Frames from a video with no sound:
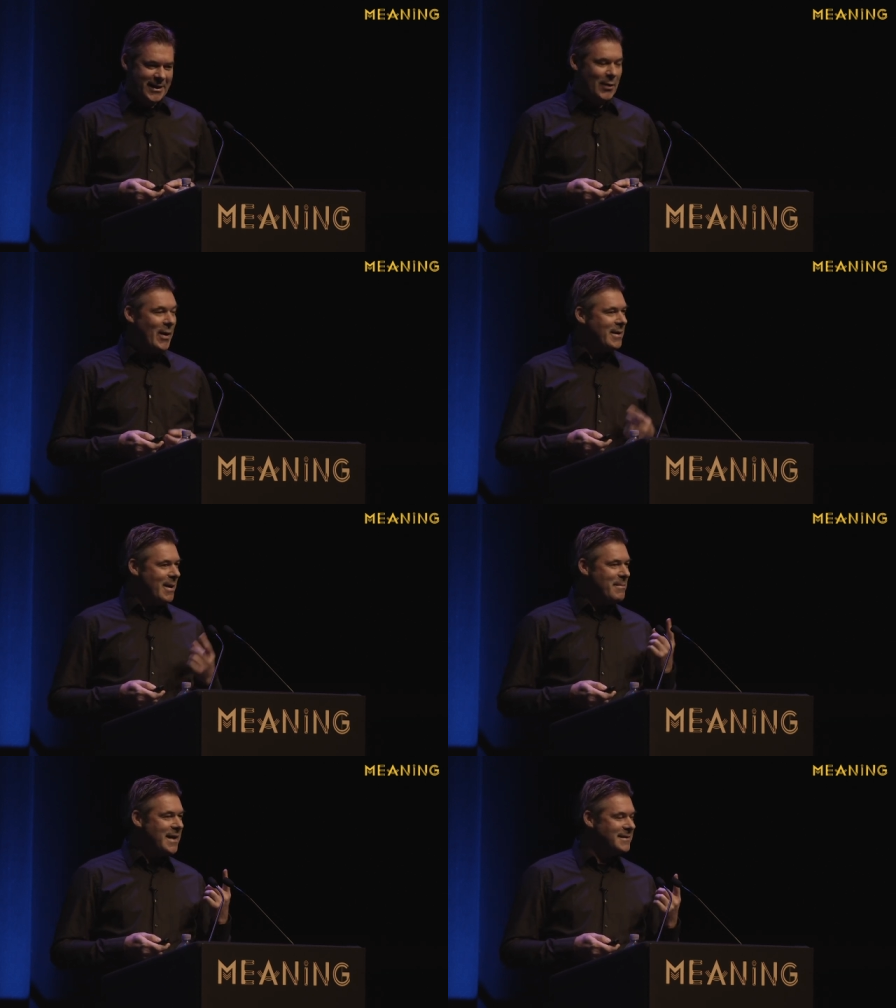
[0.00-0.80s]
No, I,
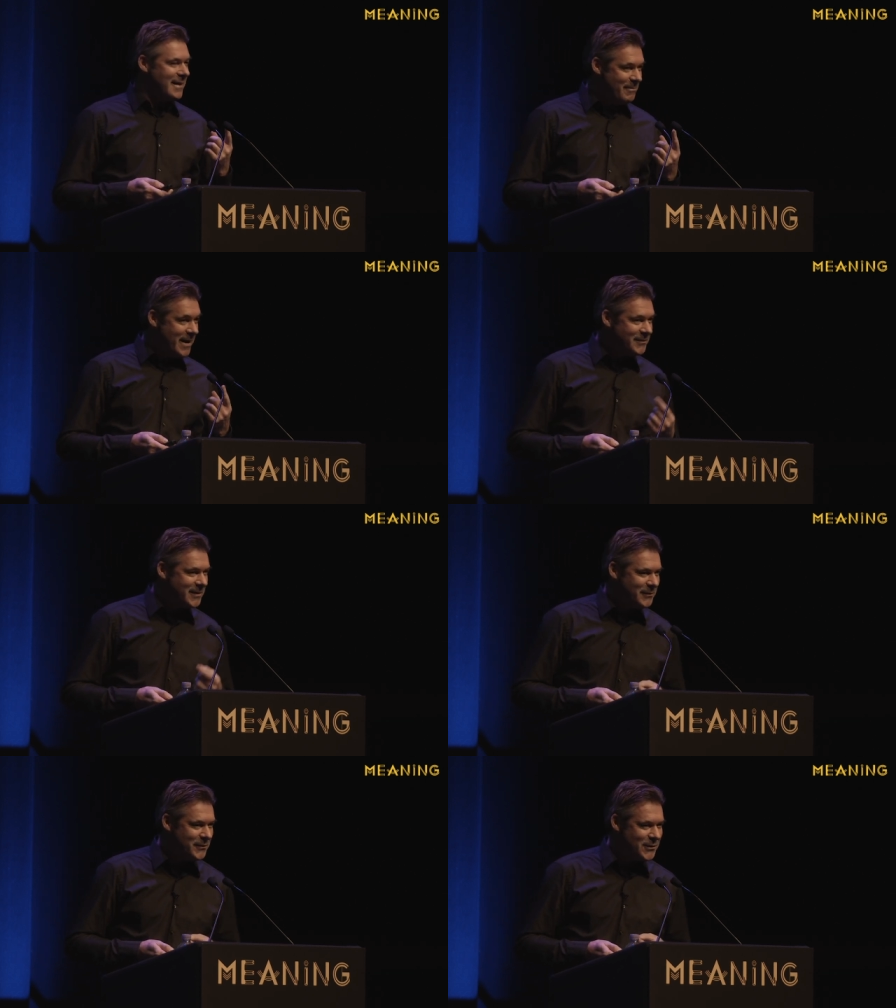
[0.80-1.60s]
I, met, I met
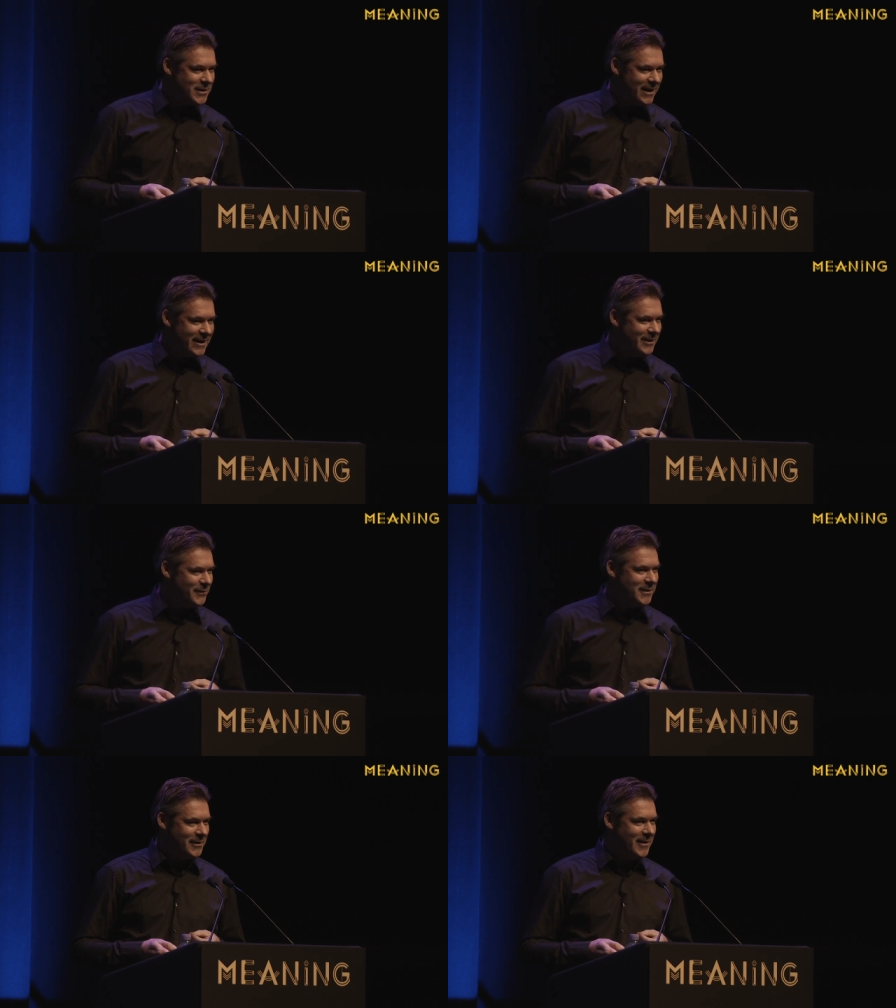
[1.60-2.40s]
with the First Lady
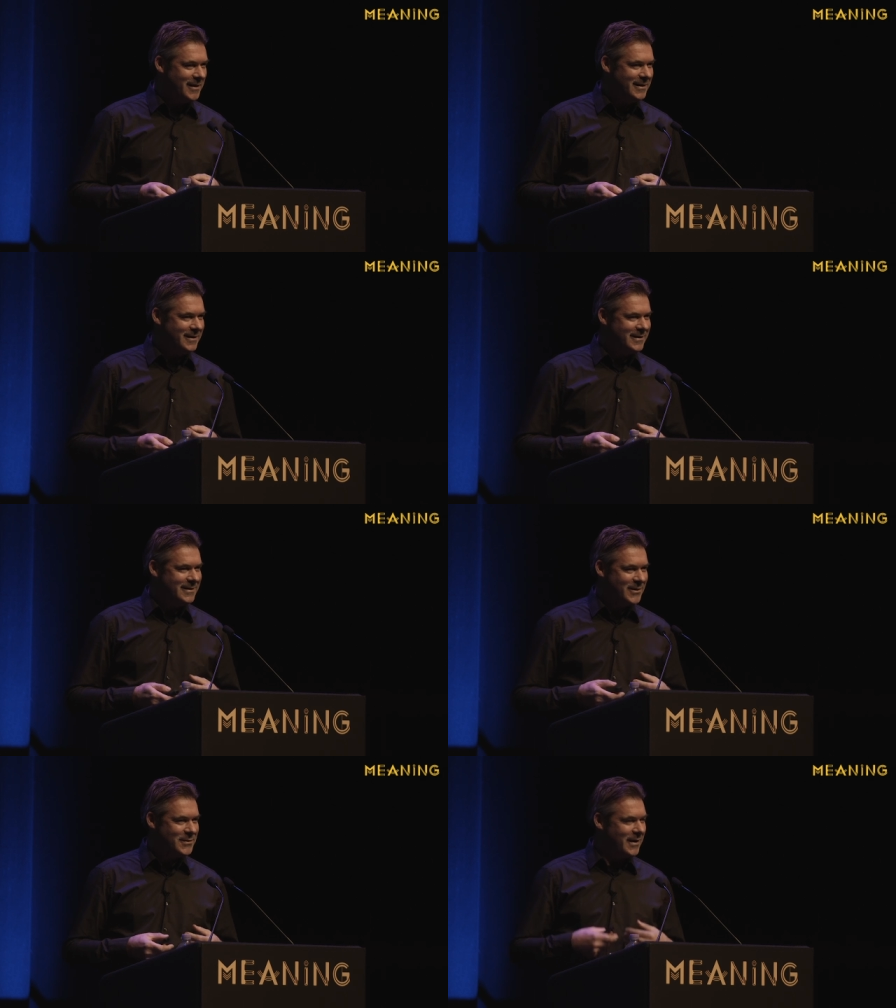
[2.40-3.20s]
of Taiwan,
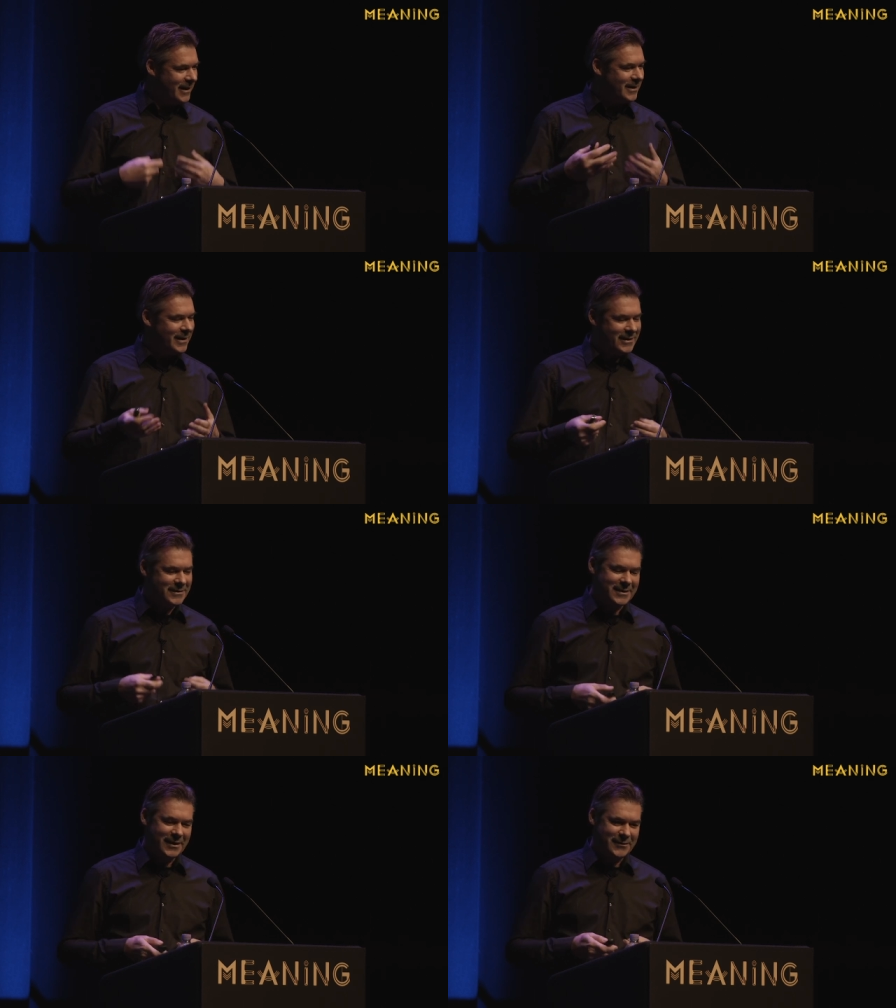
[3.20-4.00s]
so uh,
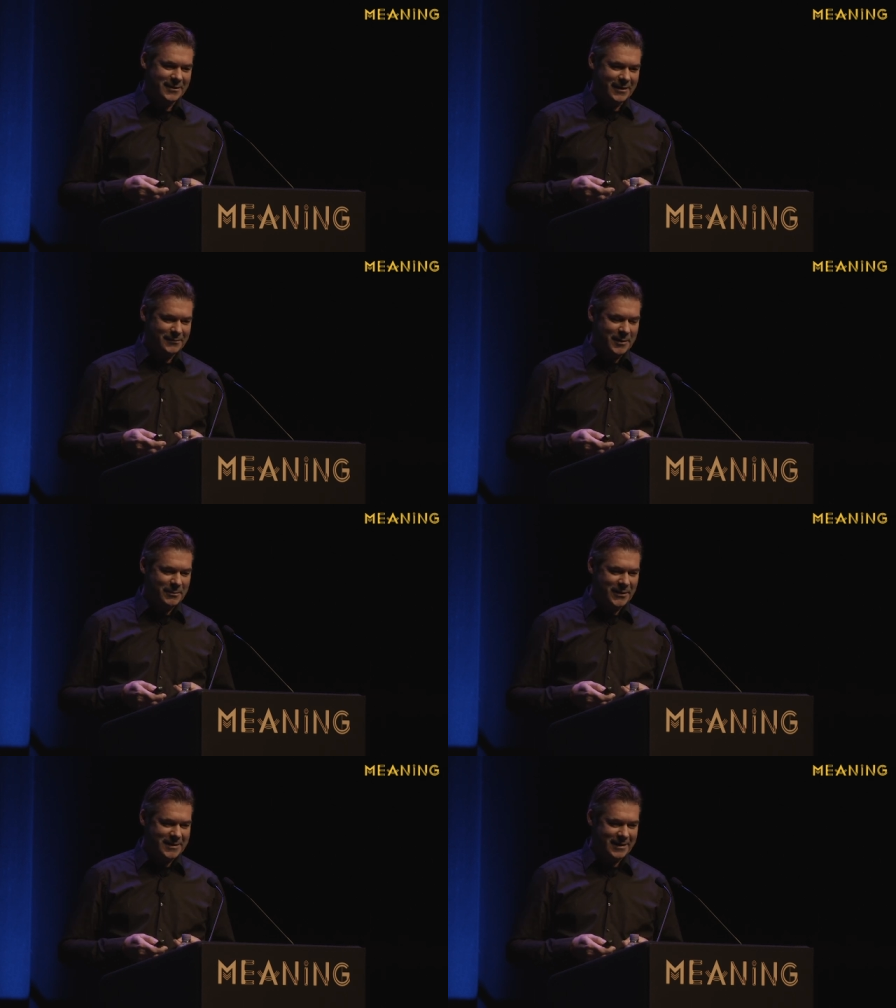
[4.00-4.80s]
uh, she even gave me
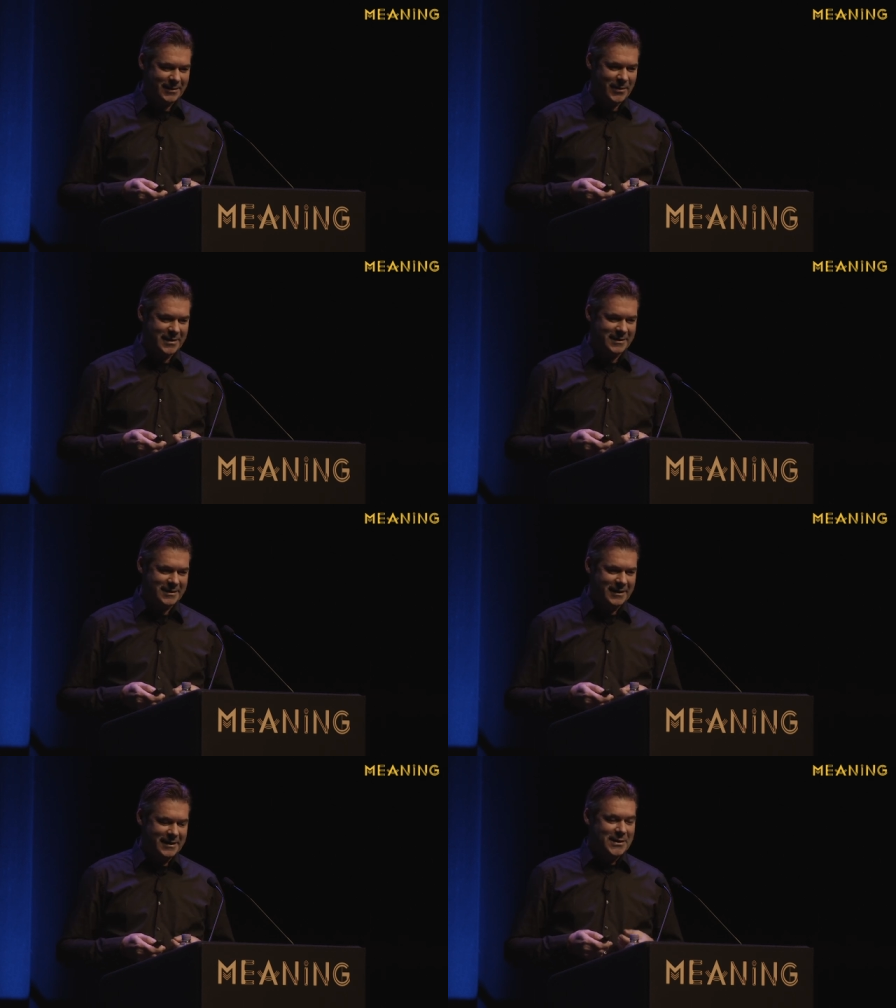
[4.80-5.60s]
a, present. A
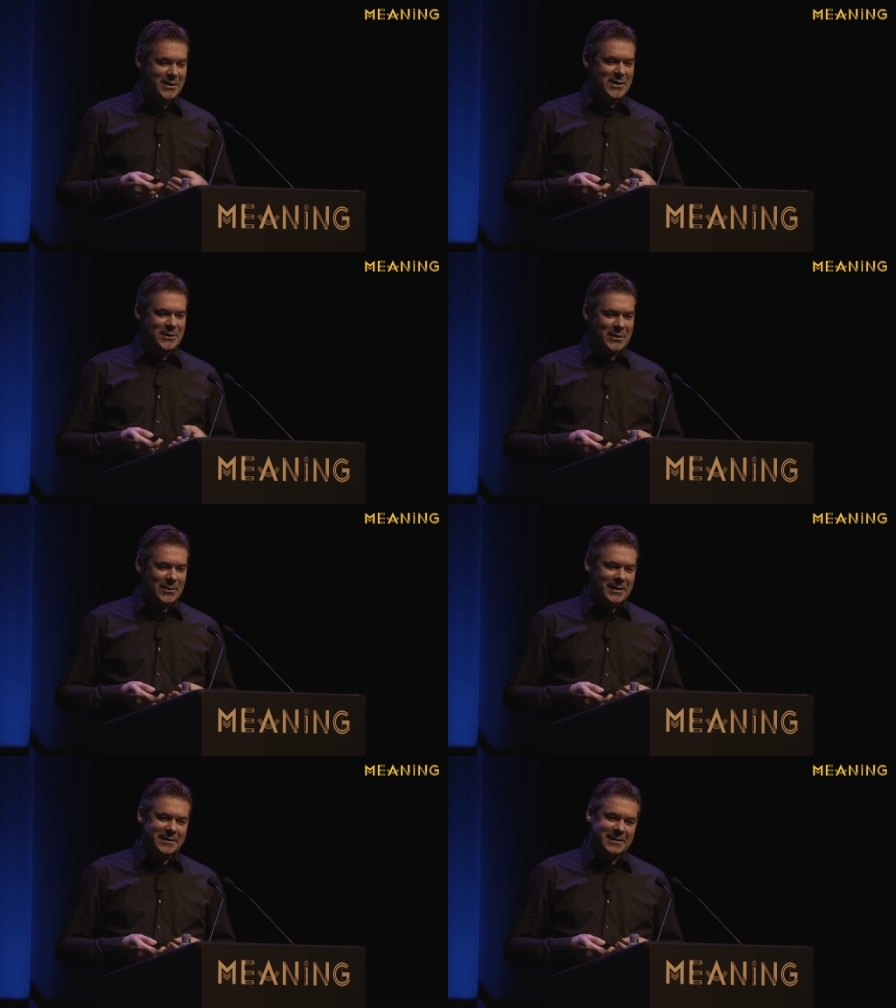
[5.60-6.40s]
present.
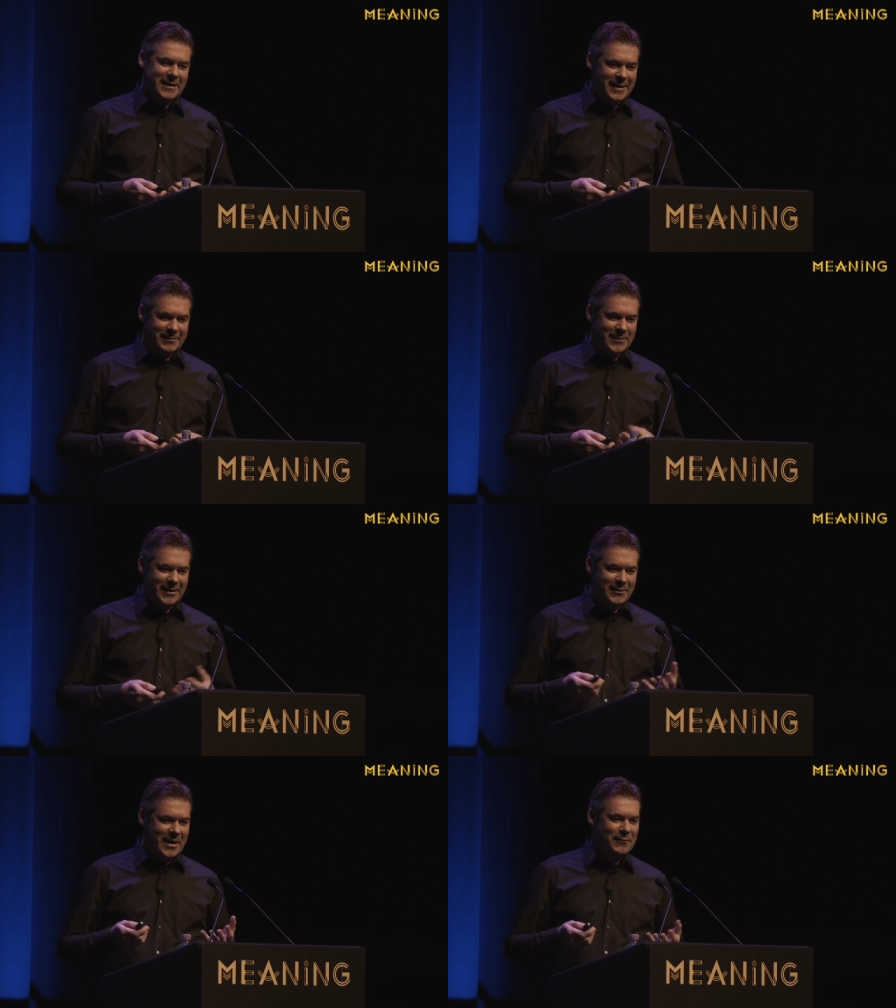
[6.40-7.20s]
So it's, um,
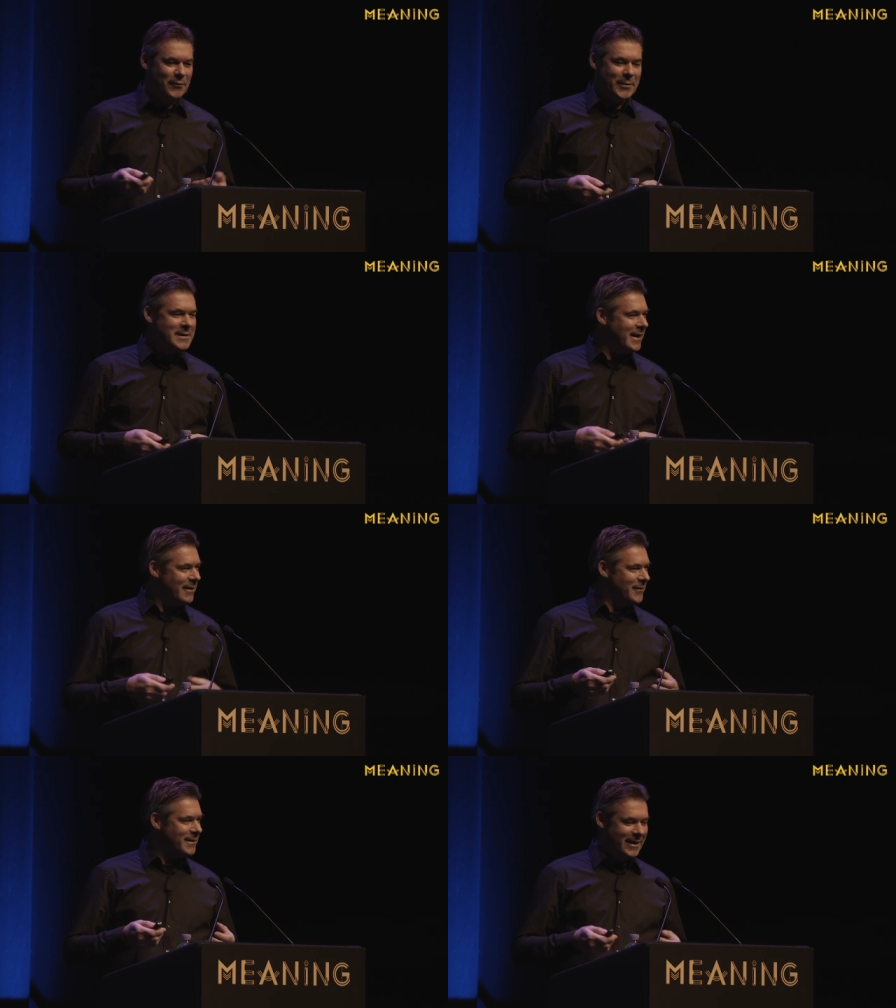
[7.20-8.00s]
it's, influencing
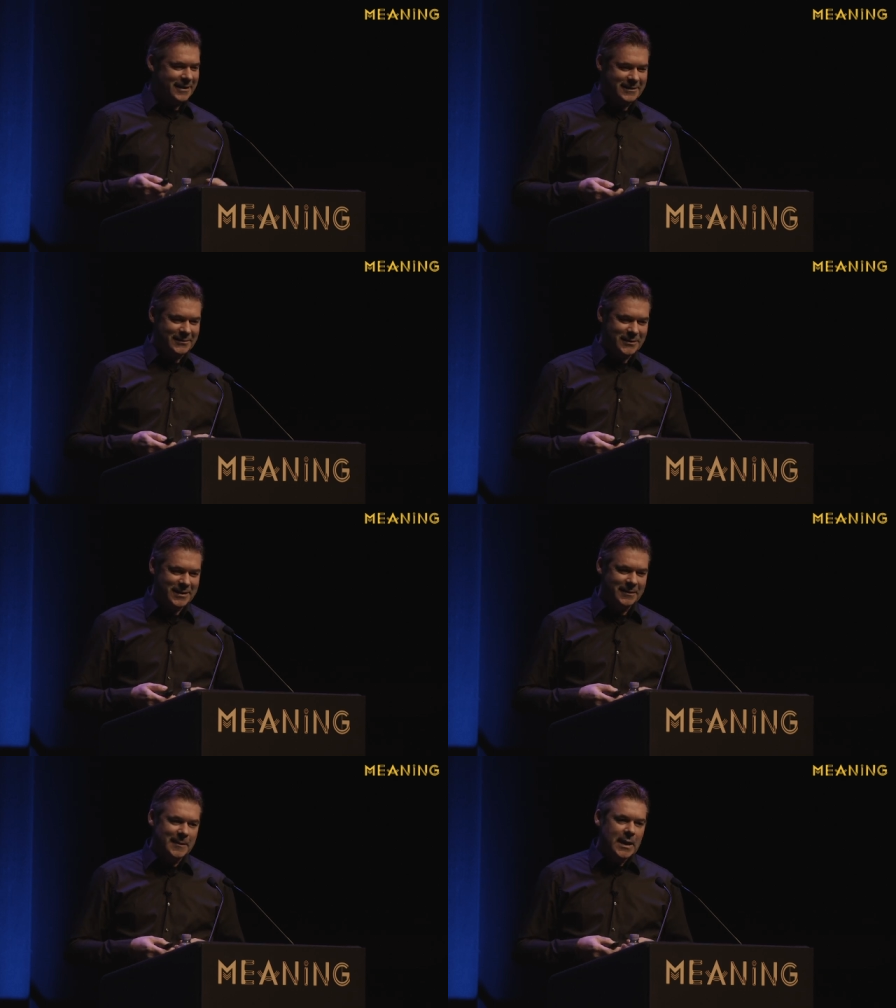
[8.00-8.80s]
everything, you see.